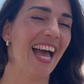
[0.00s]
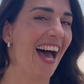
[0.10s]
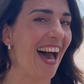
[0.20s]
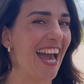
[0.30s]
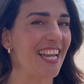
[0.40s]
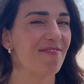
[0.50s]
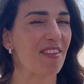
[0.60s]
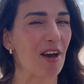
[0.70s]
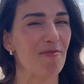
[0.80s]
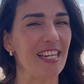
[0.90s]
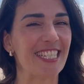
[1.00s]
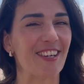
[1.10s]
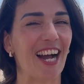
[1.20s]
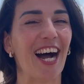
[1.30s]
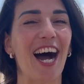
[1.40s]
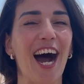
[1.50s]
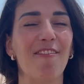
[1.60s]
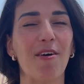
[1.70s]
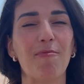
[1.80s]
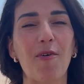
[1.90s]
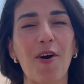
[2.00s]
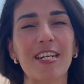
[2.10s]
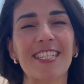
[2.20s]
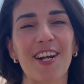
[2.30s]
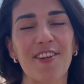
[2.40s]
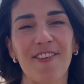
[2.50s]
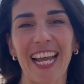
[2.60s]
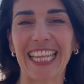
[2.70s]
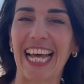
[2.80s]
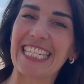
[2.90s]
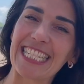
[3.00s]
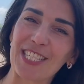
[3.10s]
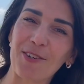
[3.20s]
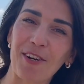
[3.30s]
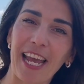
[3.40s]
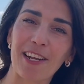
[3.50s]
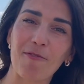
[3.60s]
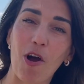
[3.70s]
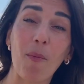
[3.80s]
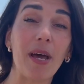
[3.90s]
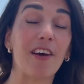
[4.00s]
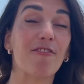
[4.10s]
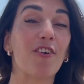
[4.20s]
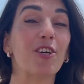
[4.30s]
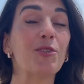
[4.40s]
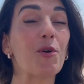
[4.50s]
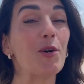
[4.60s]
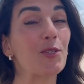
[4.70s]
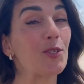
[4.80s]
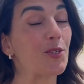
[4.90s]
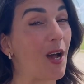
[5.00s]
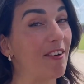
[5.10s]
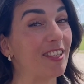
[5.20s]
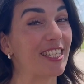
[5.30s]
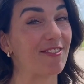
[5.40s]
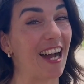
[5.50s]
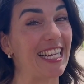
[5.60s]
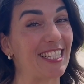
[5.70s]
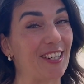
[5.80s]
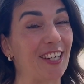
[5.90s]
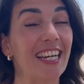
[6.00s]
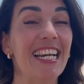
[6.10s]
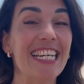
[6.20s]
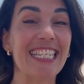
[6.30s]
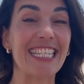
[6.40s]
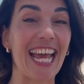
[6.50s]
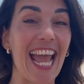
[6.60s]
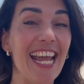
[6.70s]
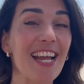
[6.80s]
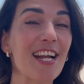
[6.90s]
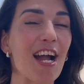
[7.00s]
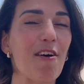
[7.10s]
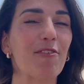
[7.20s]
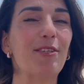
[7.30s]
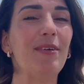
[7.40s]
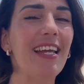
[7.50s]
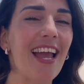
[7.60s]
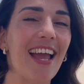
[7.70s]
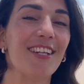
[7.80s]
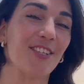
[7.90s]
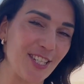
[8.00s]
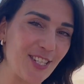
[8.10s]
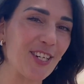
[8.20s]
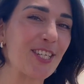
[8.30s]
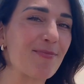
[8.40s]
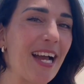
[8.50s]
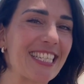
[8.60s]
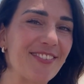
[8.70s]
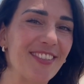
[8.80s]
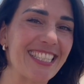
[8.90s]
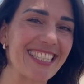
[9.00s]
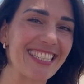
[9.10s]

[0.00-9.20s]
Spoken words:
Hi, I'm Mitra. I'm a board-certified licensed tour guide in Rome and a virtuoso travel advisor. Today, come with me to the Circus Maximus.